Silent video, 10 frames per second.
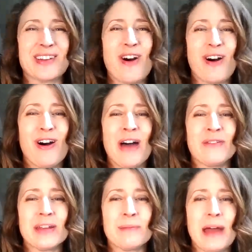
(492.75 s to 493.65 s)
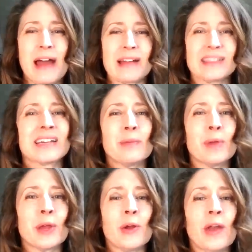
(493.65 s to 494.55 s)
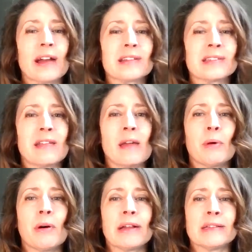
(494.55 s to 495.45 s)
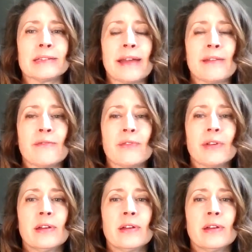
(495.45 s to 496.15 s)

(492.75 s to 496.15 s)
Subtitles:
all have an impact on keeping your neck stable and safe.